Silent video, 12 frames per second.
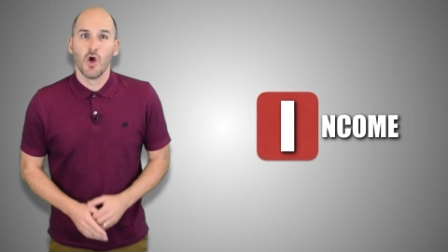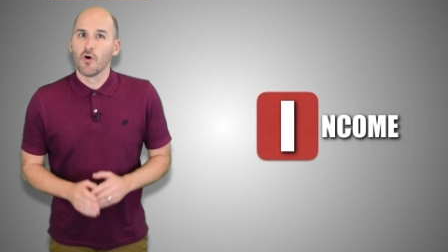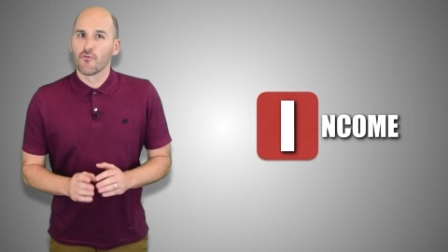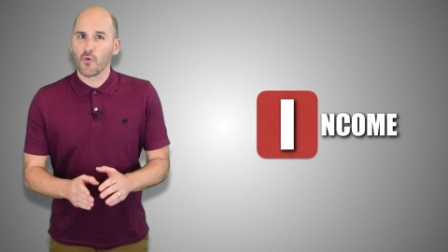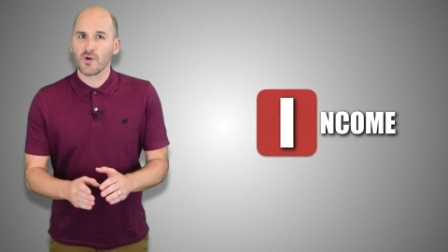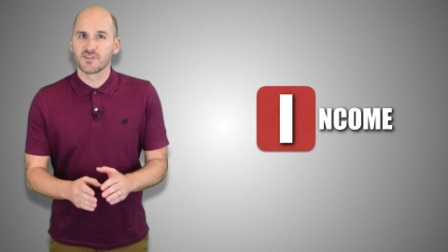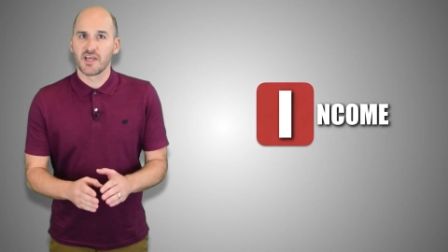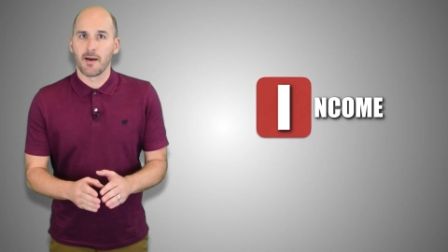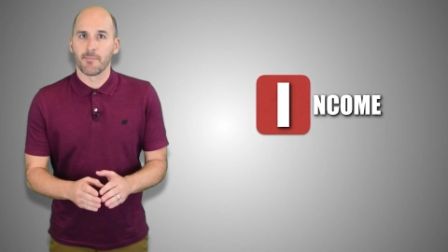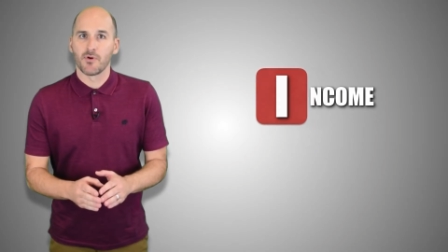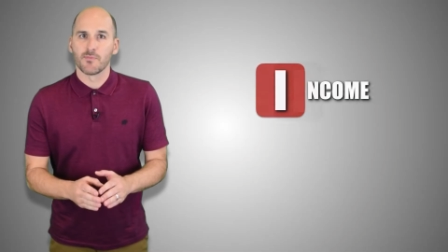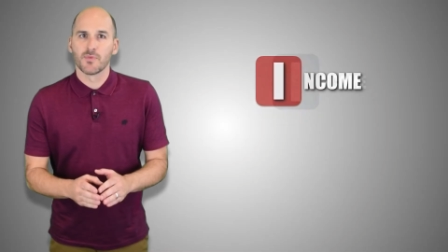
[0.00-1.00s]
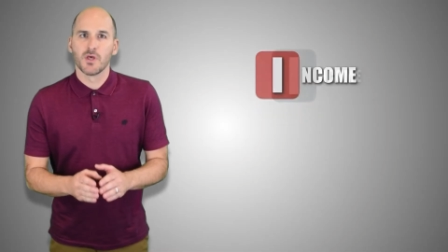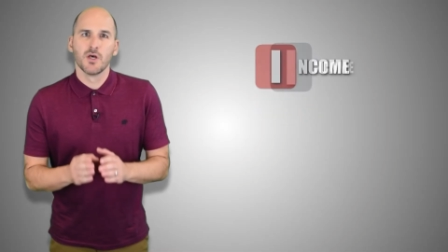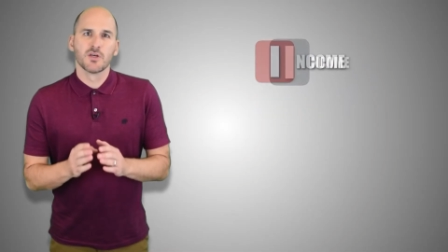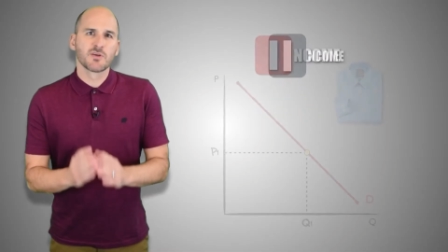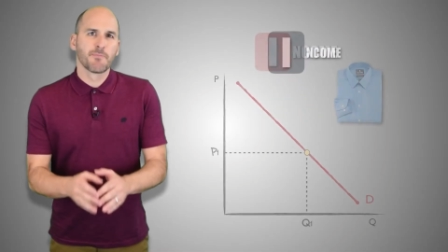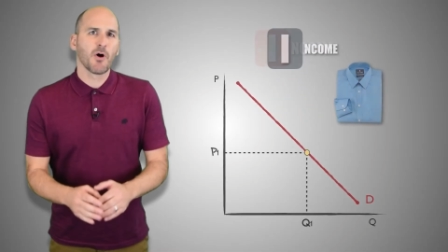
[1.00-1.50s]
For example,
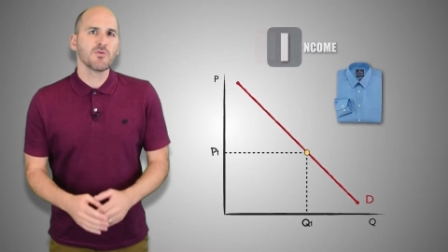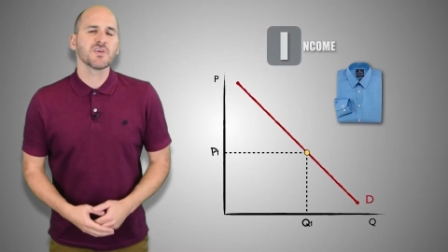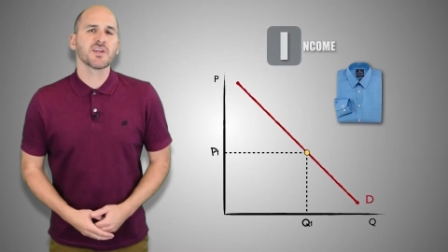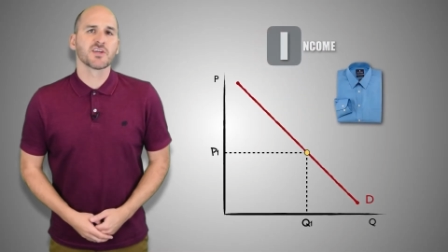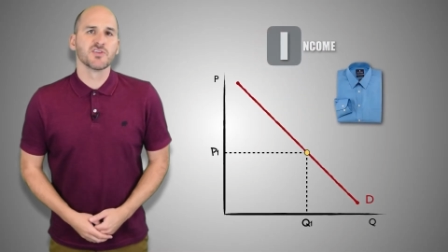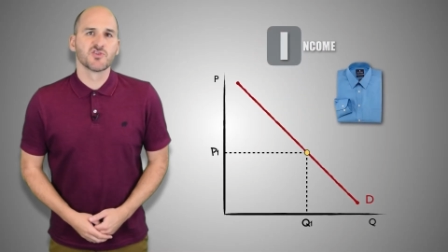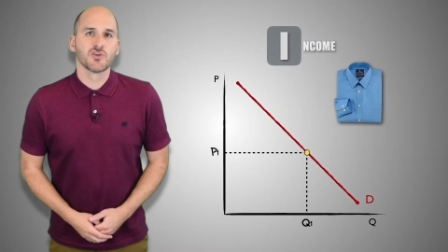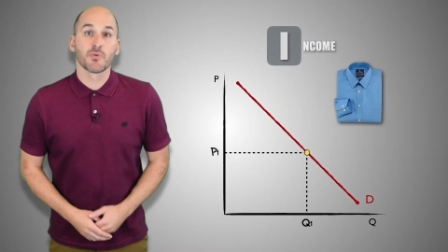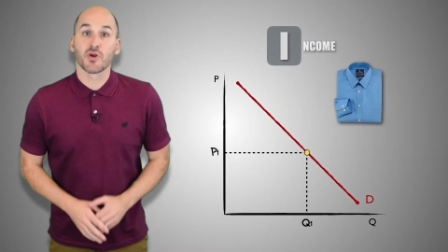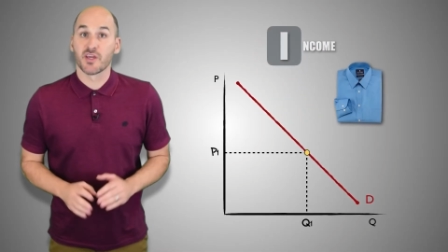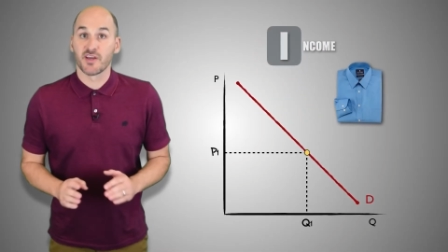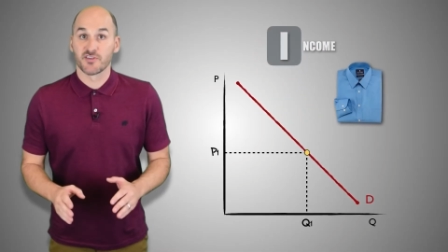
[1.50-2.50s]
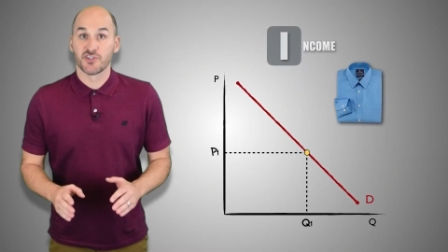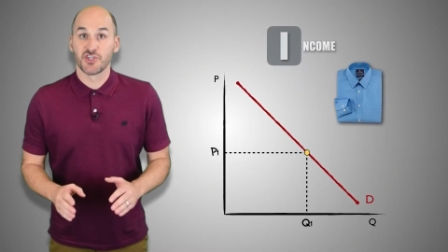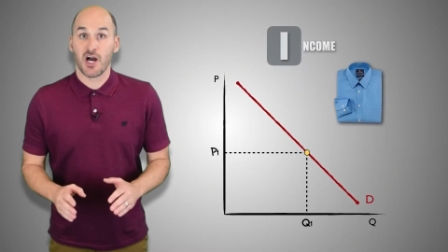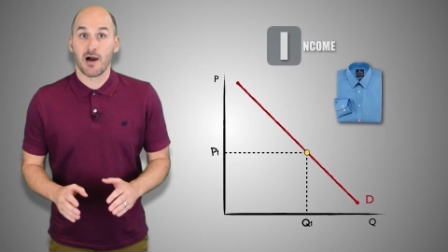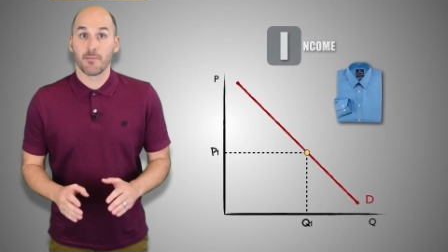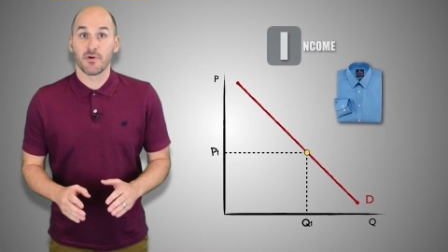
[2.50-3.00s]
Suppose that a consumer gets a
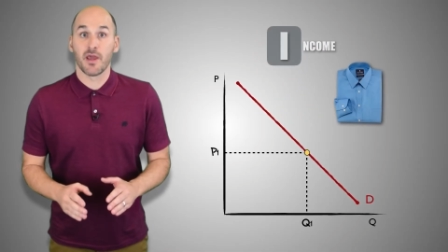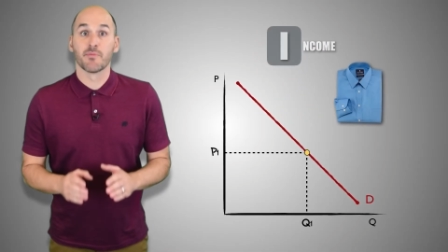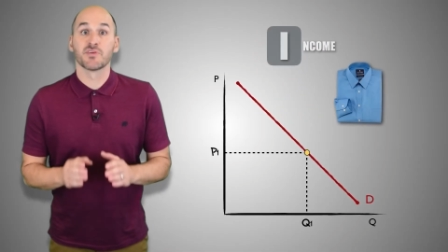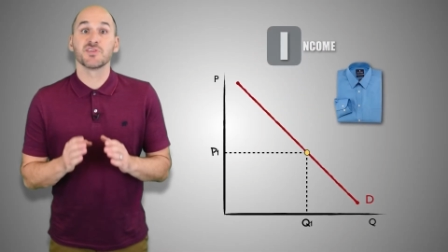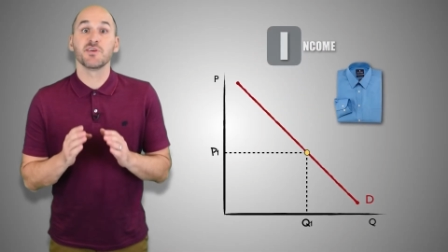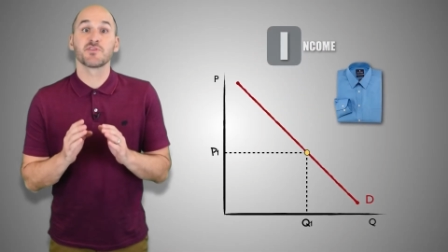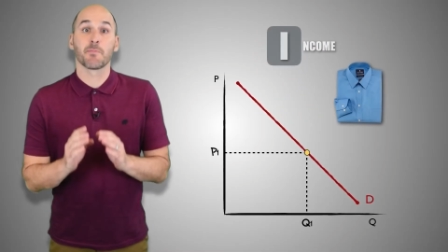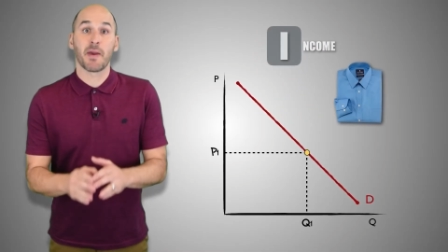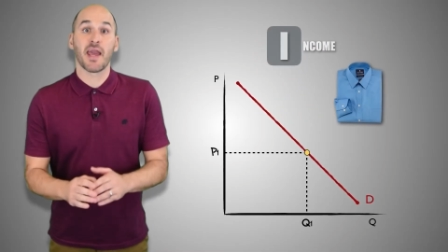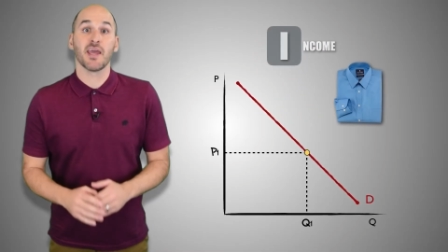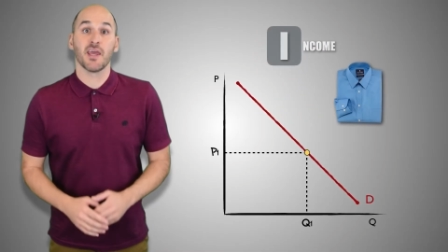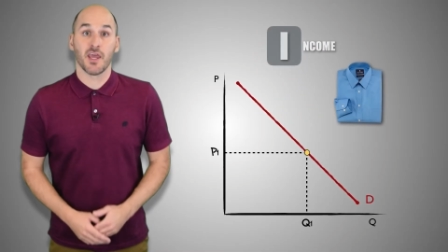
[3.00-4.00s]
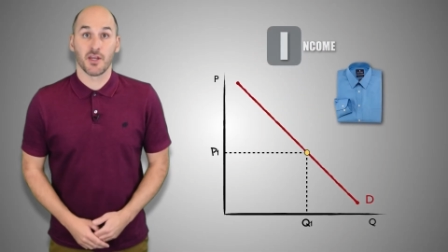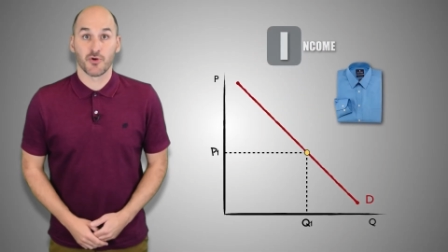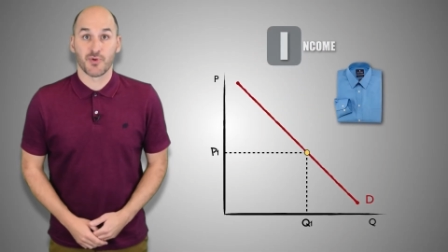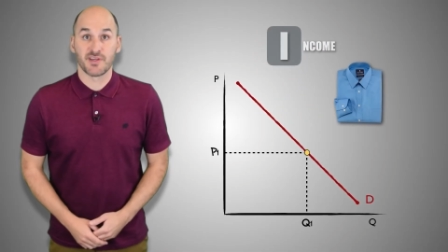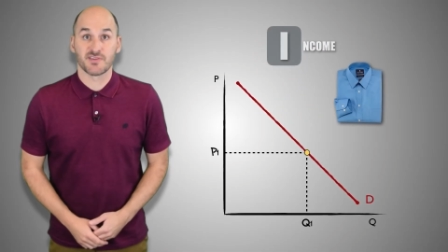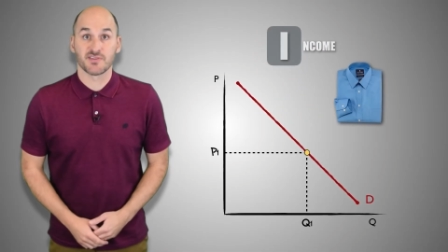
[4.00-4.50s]
job and receives a pay
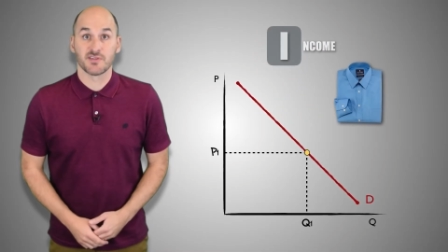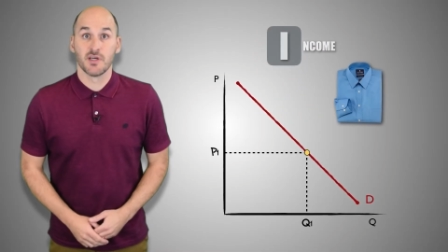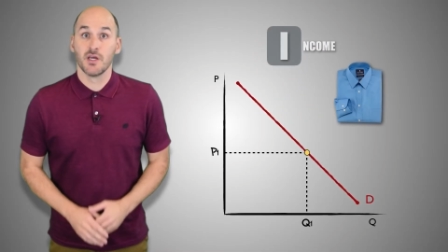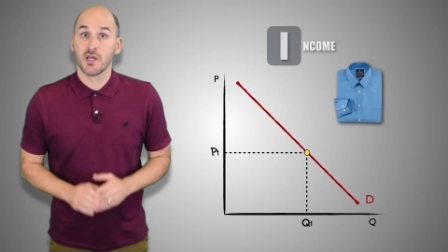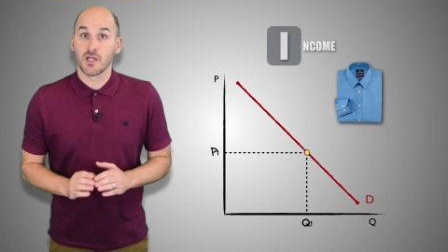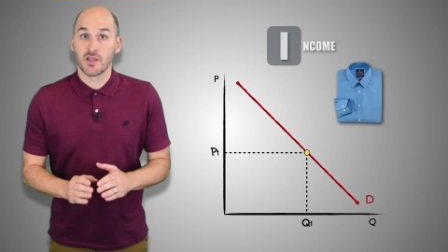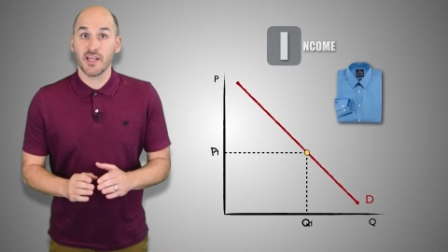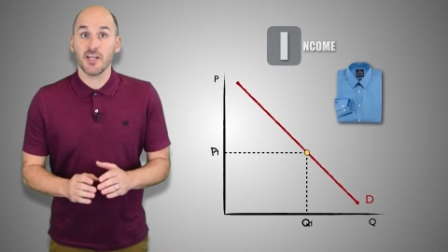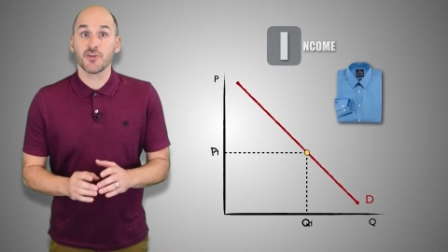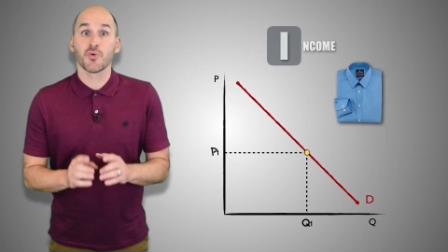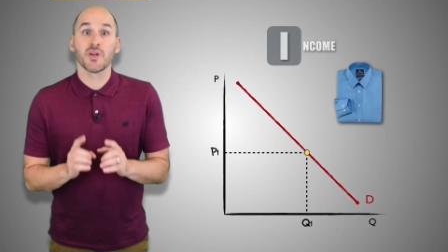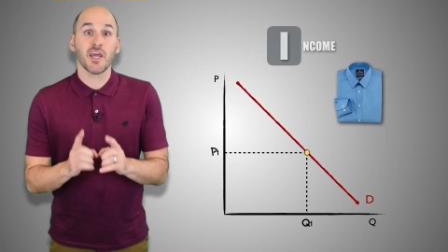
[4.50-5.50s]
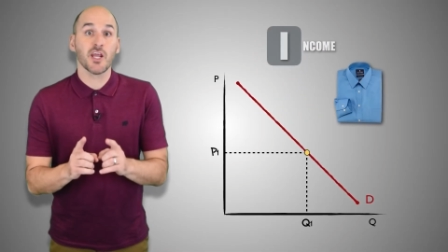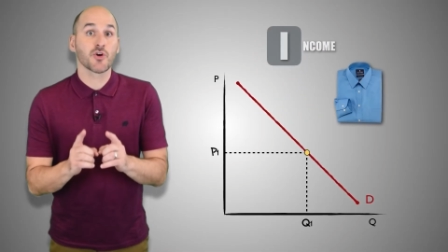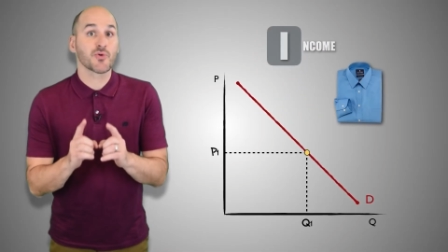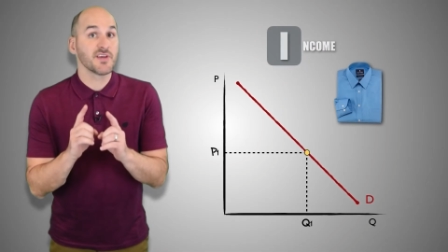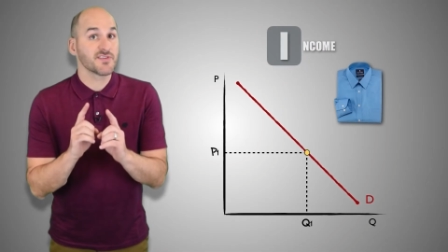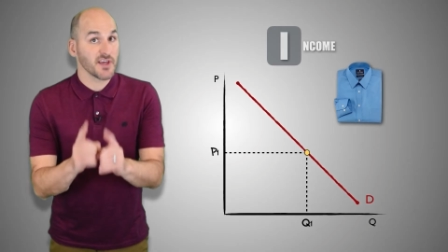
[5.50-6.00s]
increase, leading to an
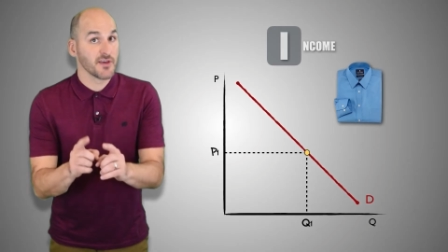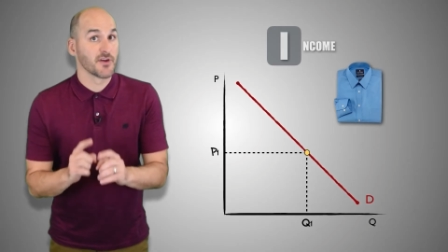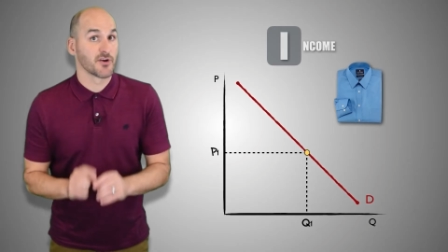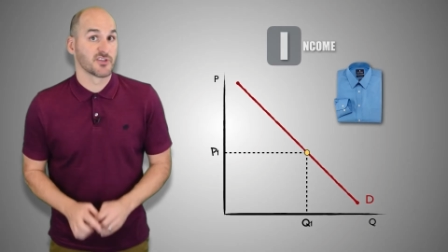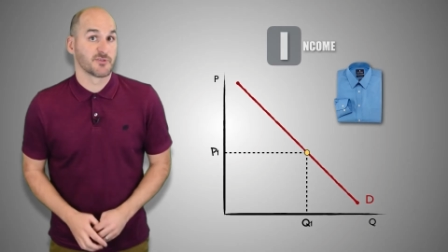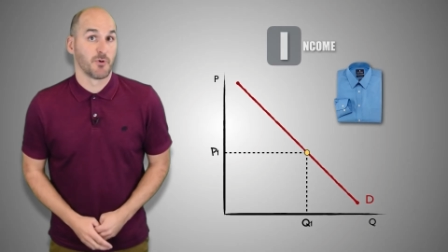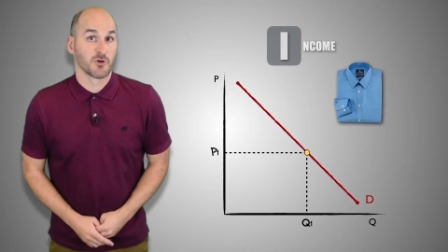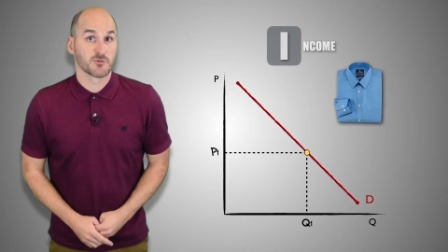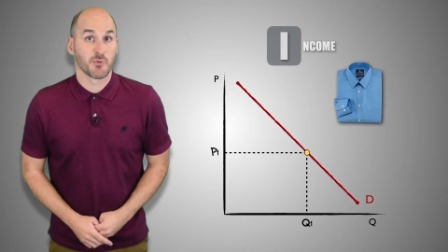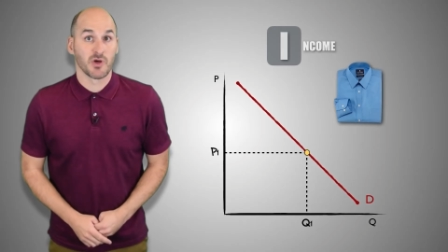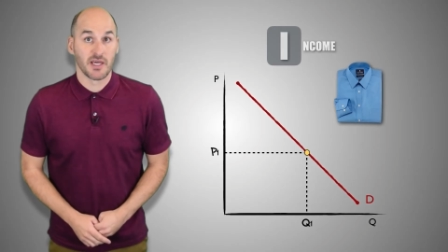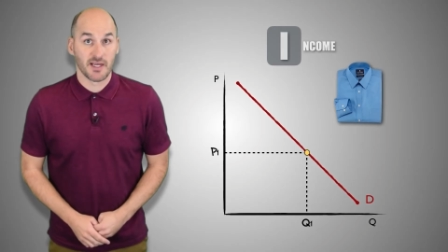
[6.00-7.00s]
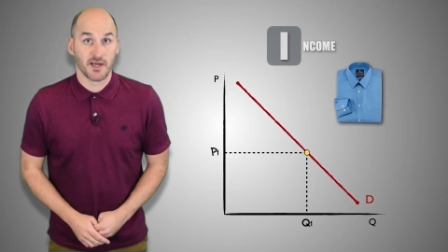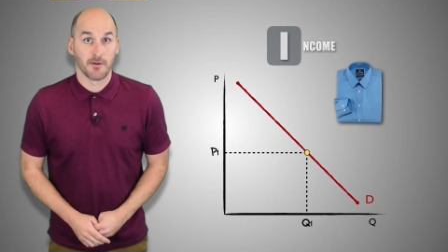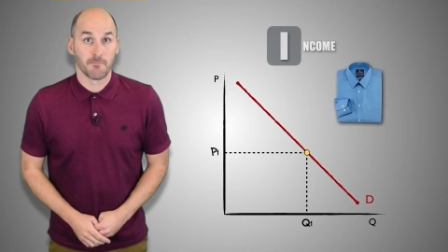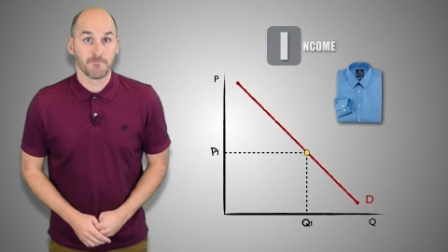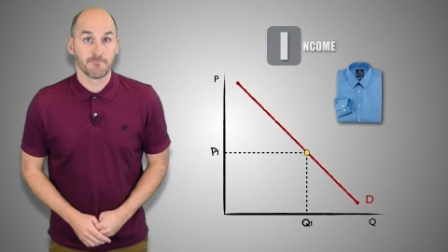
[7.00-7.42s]
increase in their disposable income.